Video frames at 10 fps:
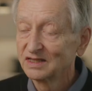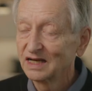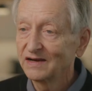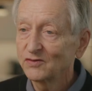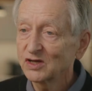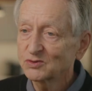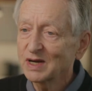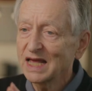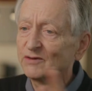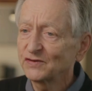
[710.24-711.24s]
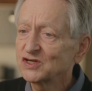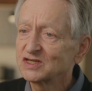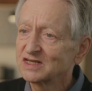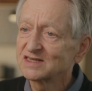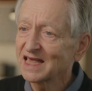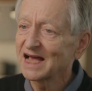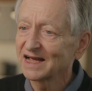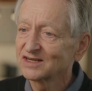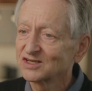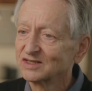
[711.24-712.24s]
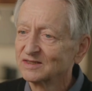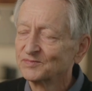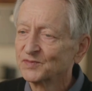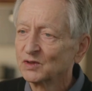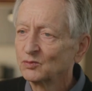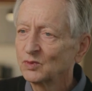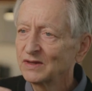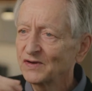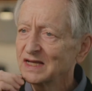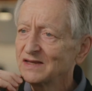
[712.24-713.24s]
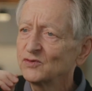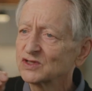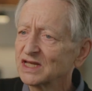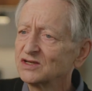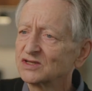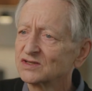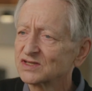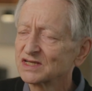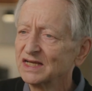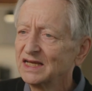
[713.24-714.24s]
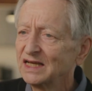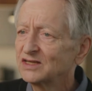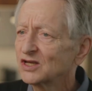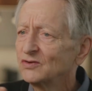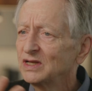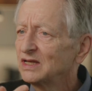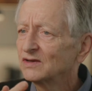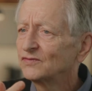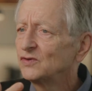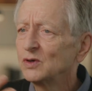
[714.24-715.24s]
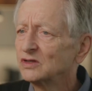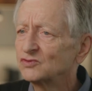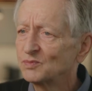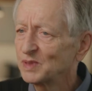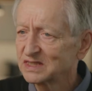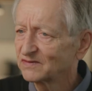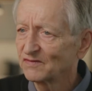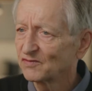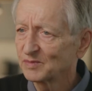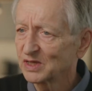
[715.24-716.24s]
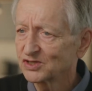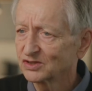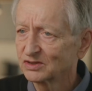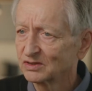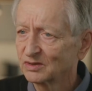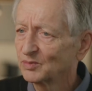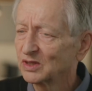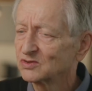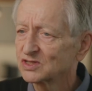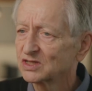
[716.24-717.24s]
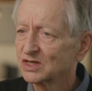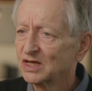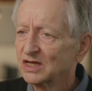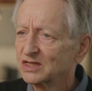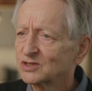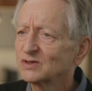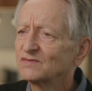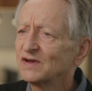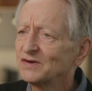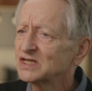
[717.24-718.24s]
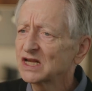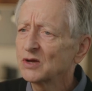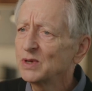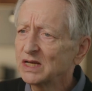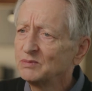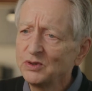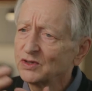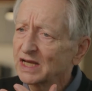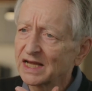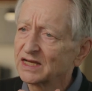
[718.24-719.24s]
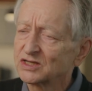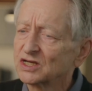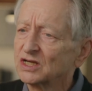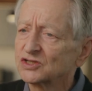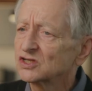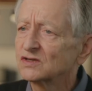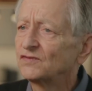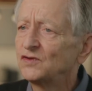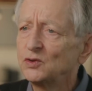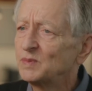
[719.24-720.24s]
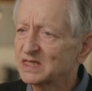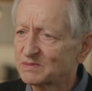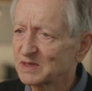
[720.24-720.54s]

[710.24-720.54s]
And if you ask, well, how efficient is that? Well, if I give you a sentence, it's only a few hundred bits of information at most. So it's very slow. We communicate just a few bits